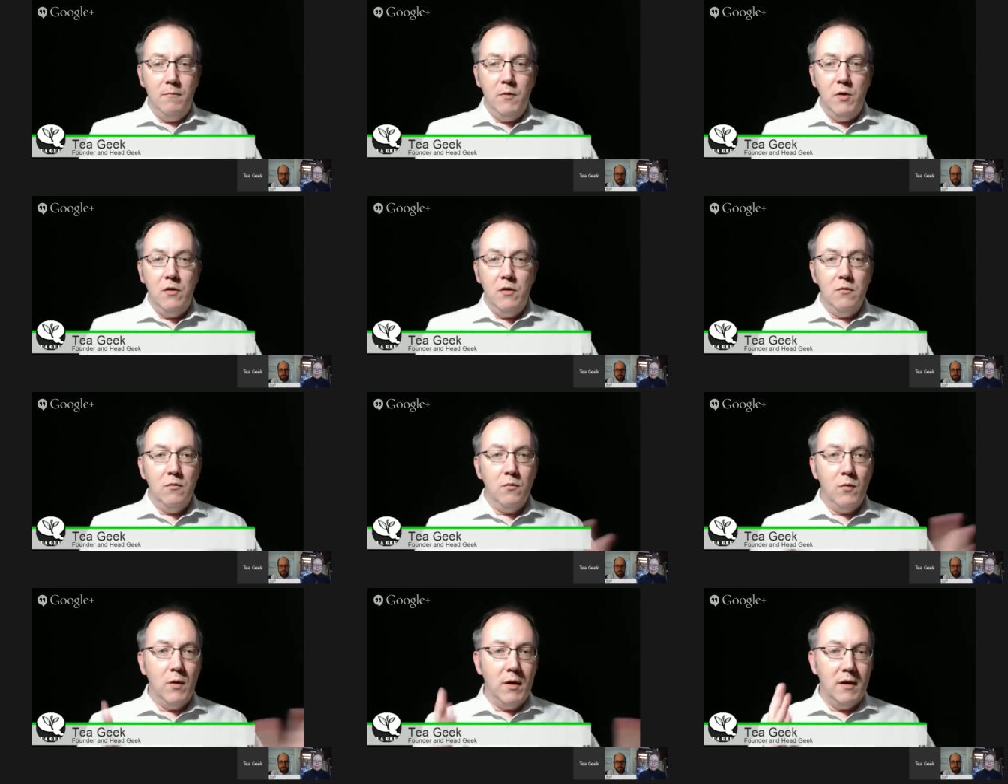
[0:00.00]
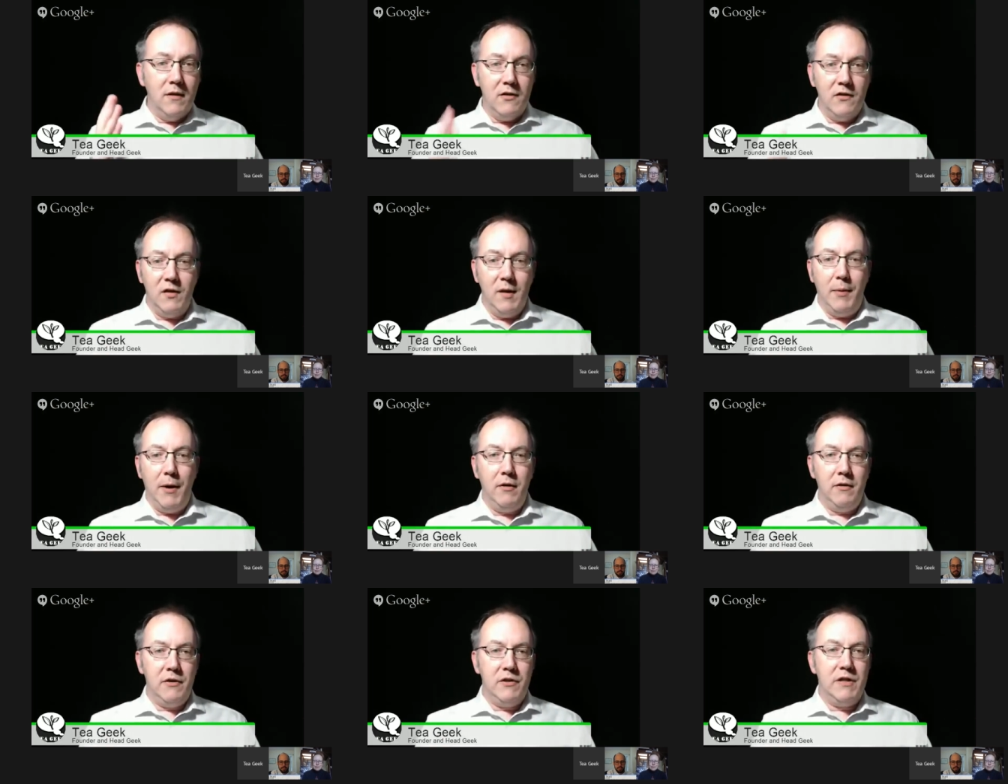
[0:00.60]
you recently
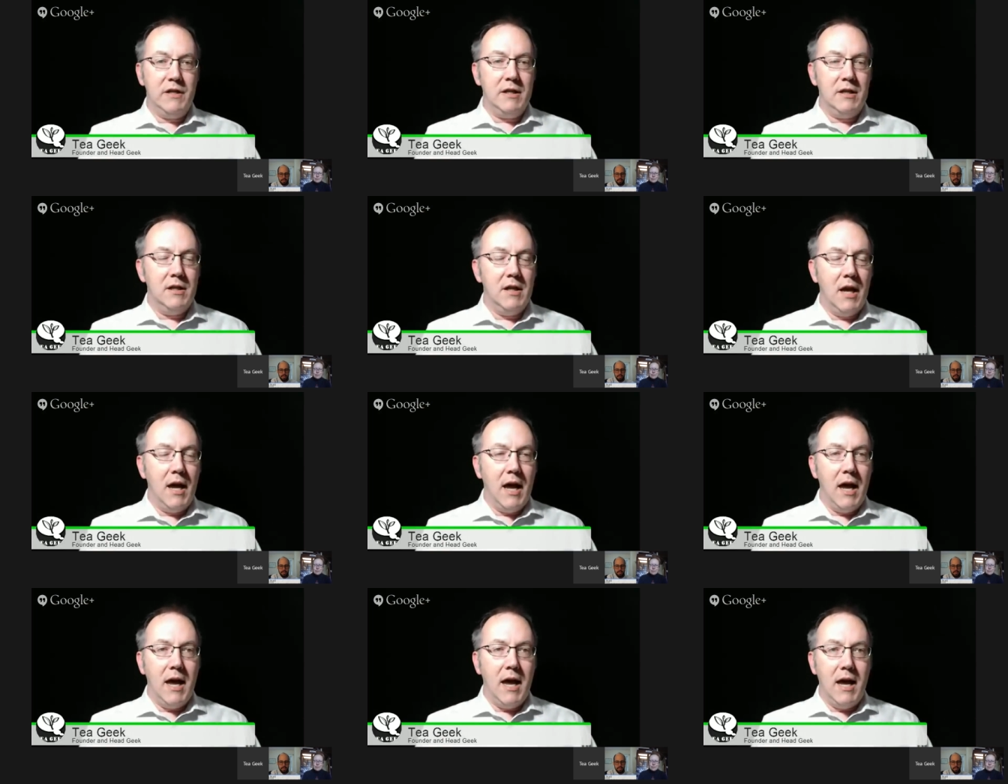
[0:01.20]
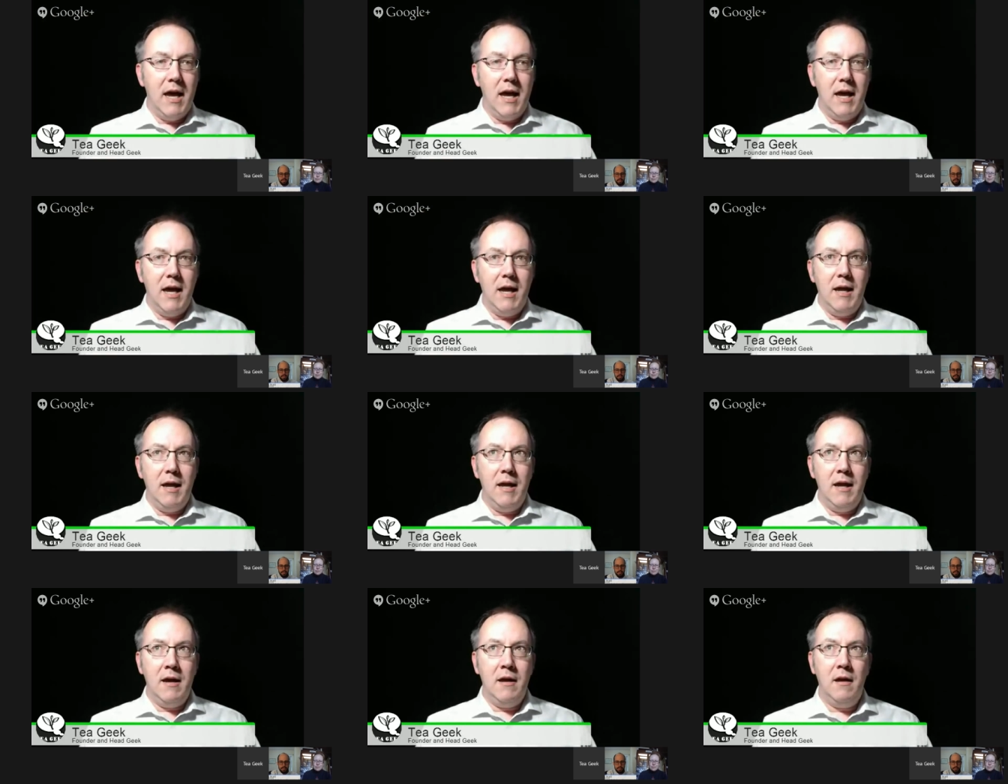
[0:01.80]
posted
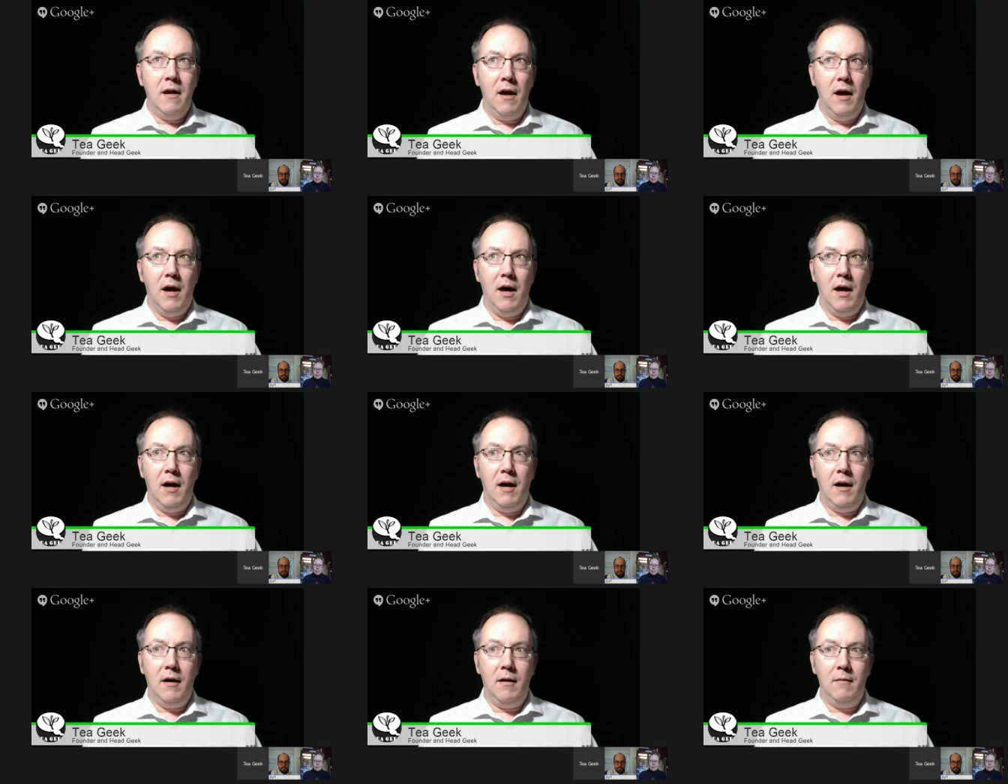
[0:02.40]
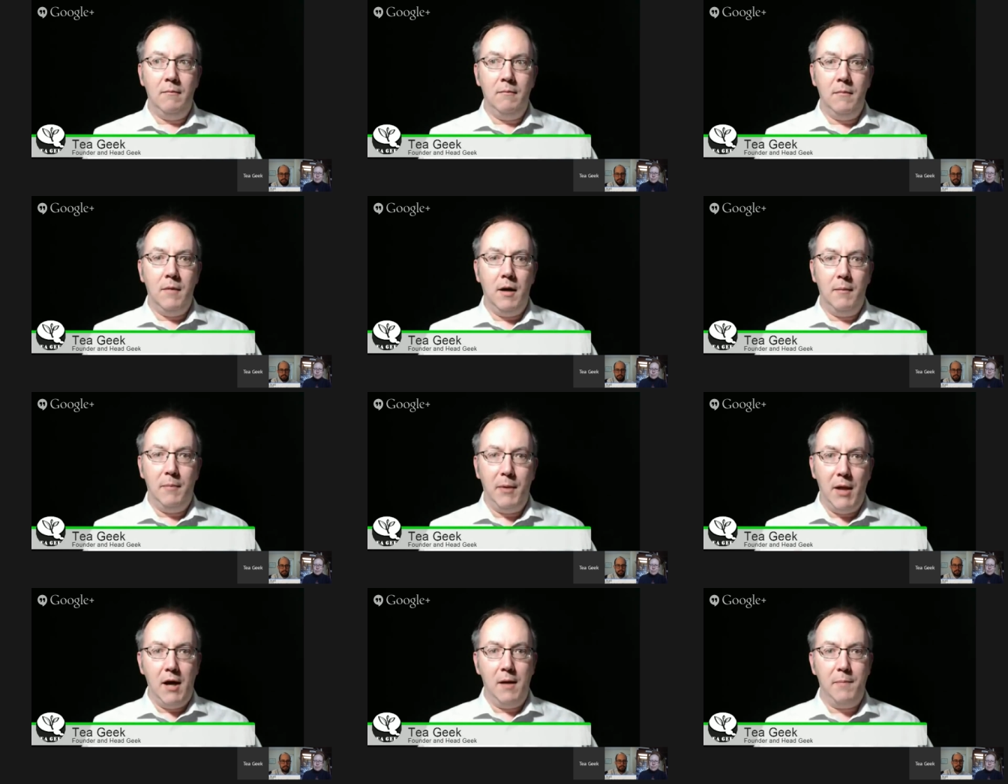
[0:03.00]
a
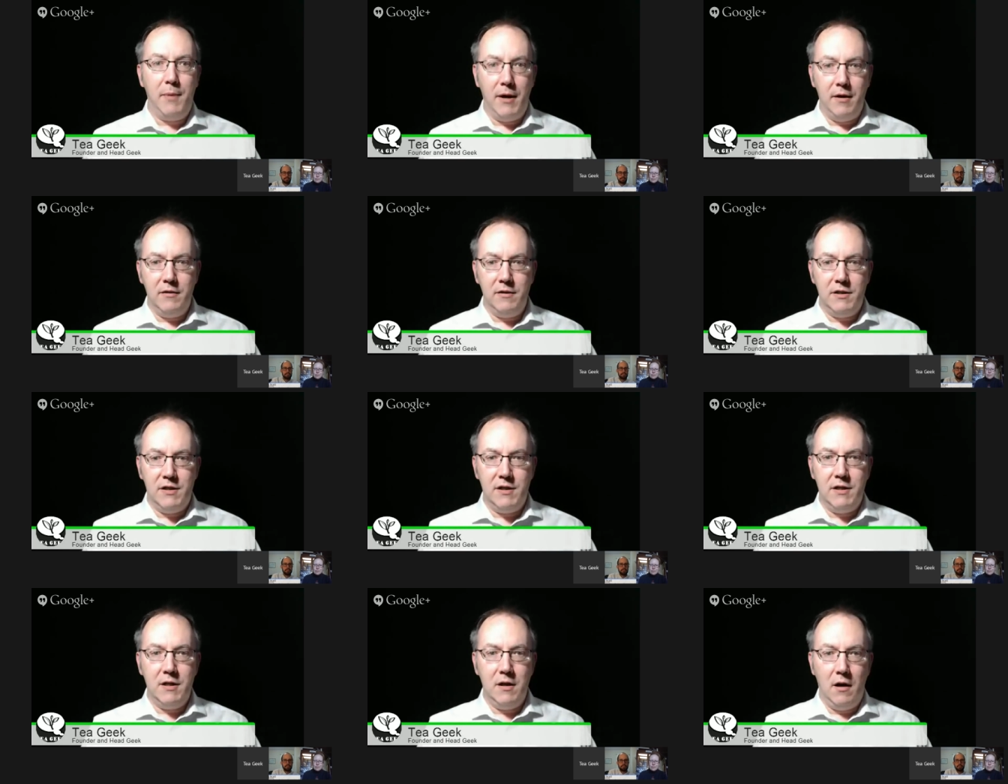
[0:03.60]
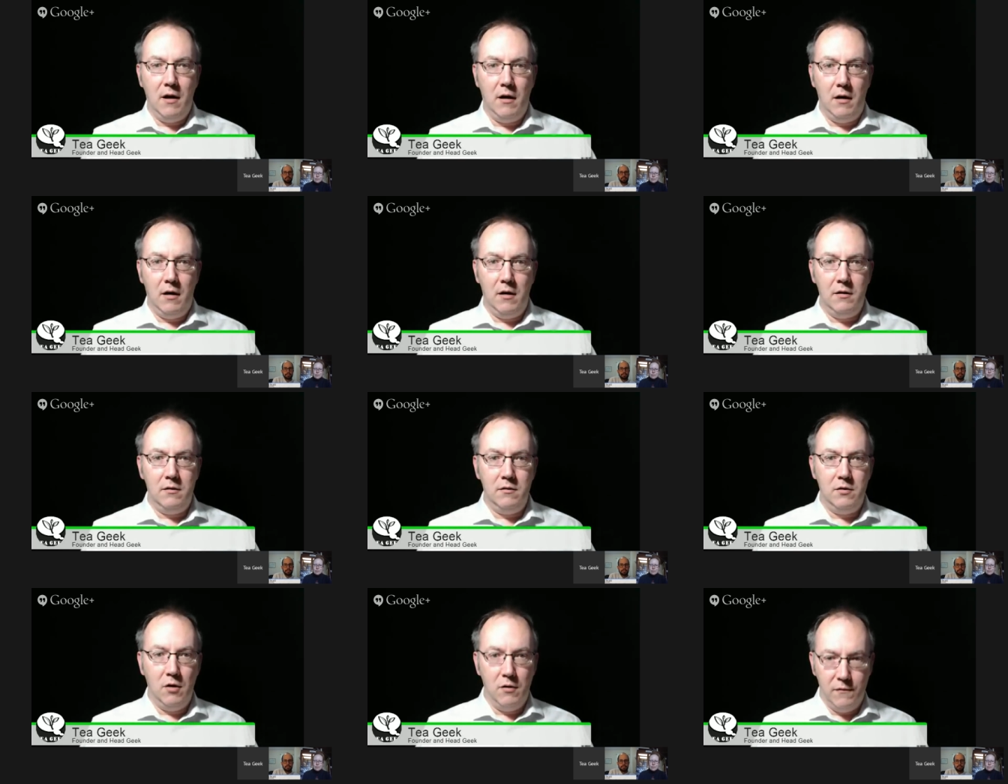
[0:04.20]
blog post
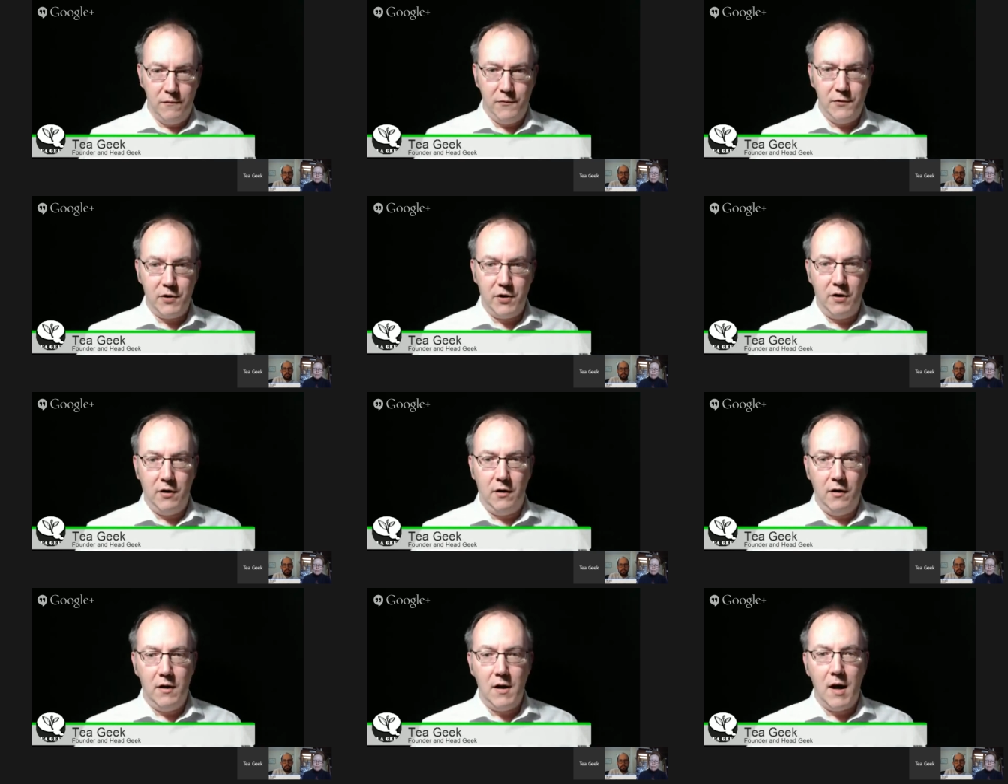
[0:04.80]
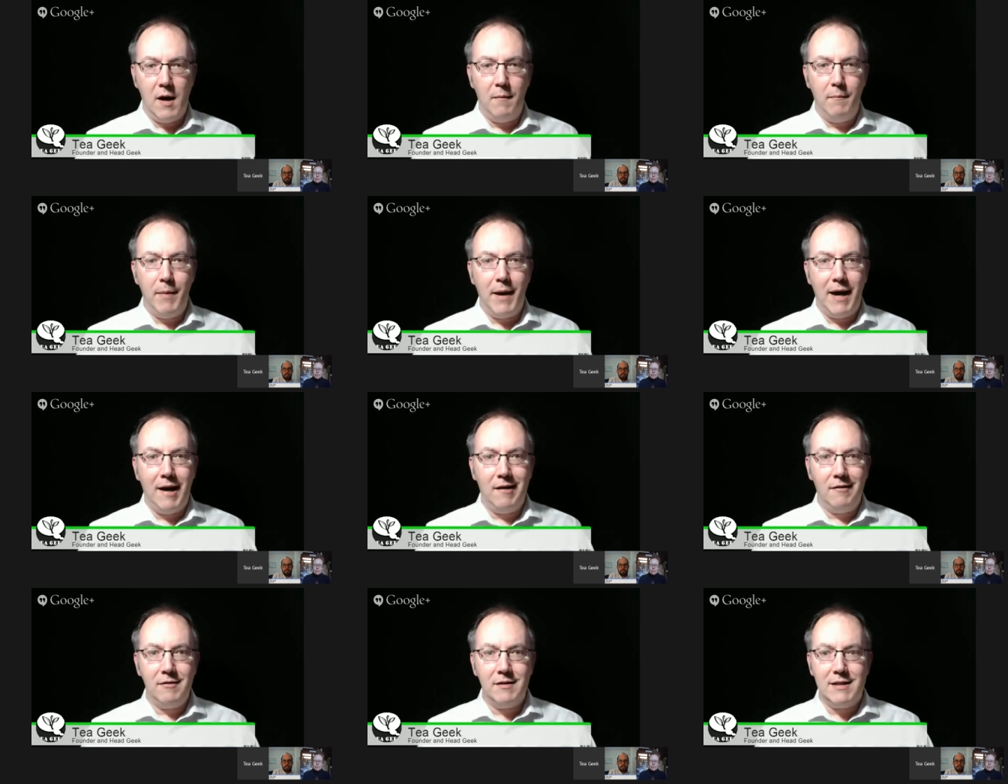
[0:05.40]
on Gongfu Girl
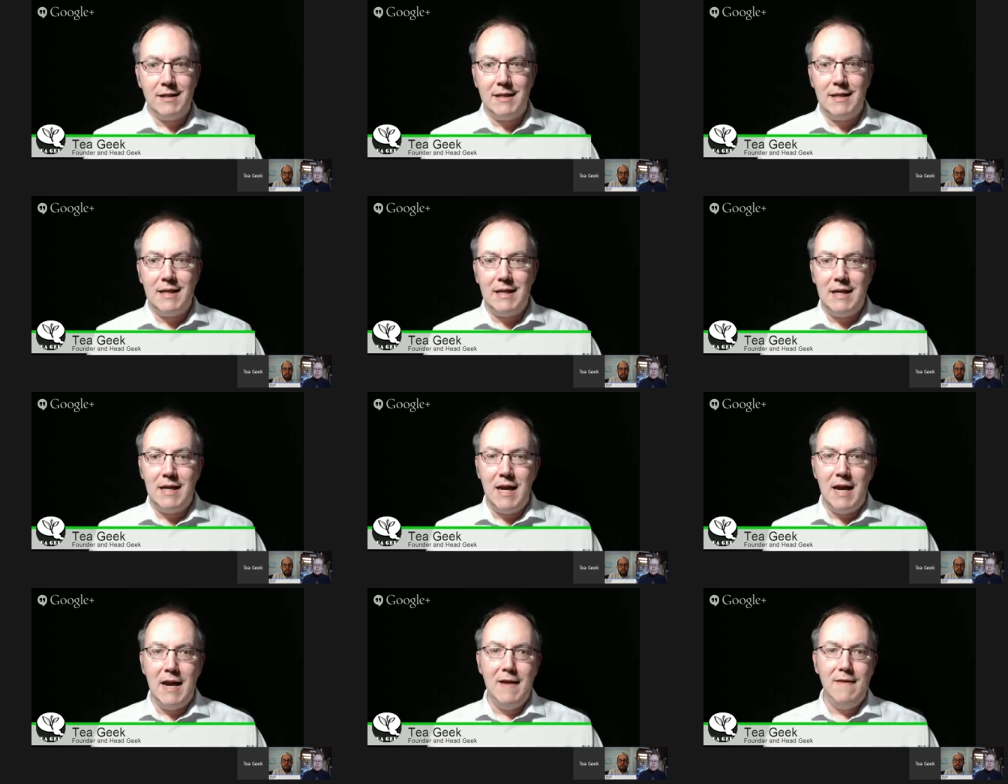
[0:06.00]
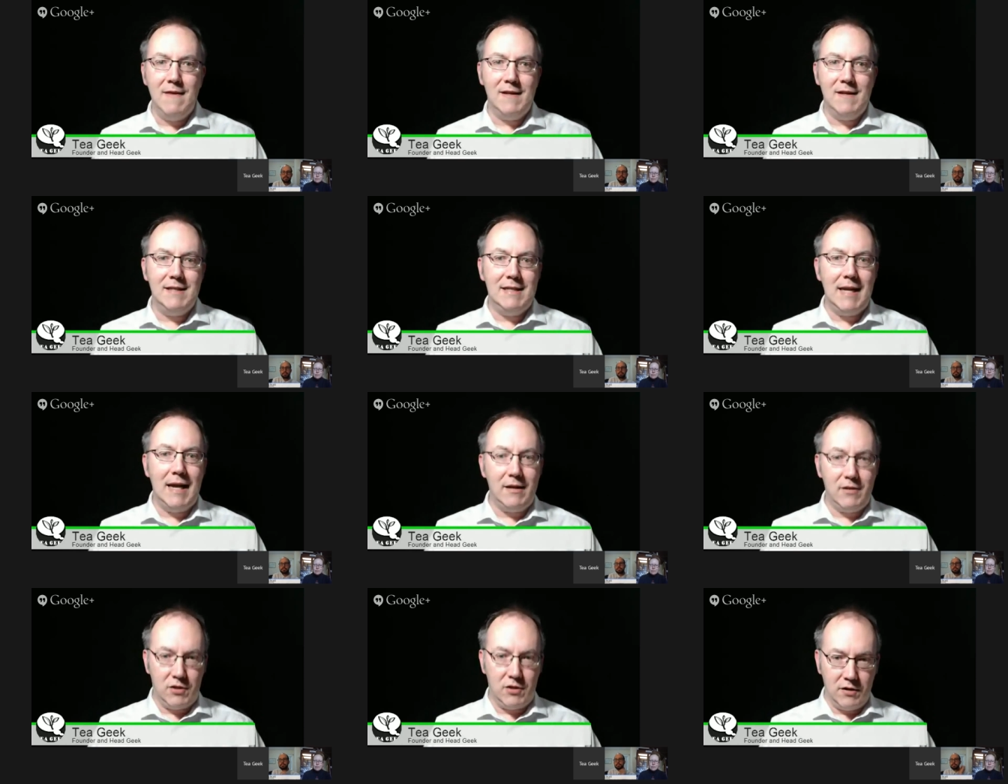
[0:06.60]
about tea in the
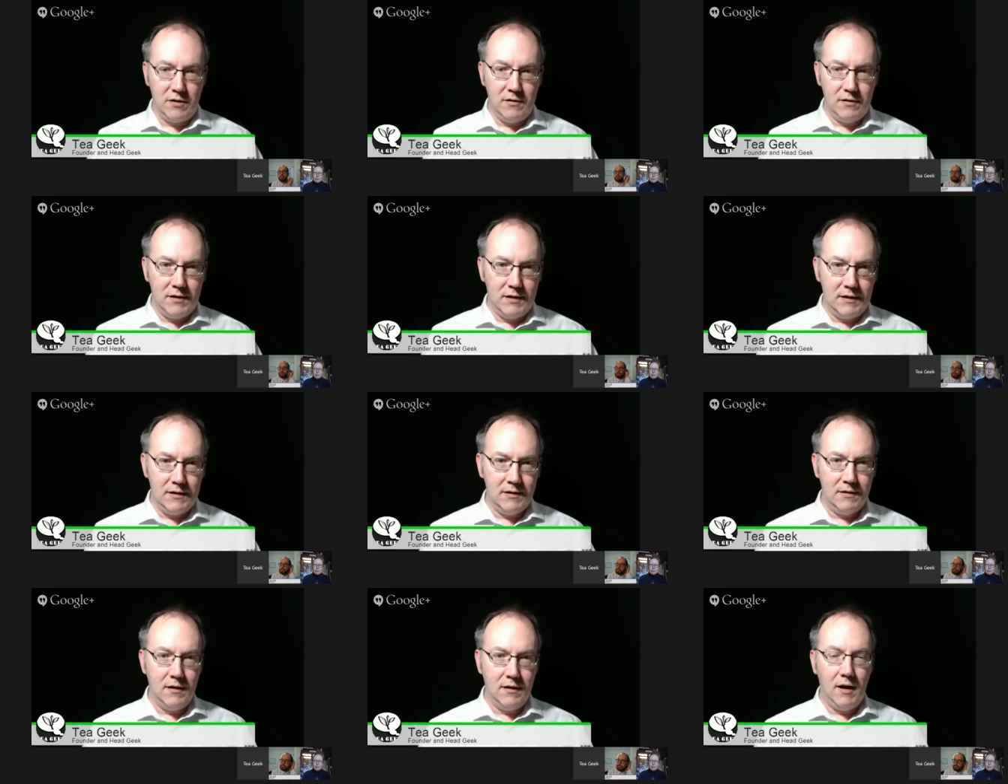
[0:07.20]
desert,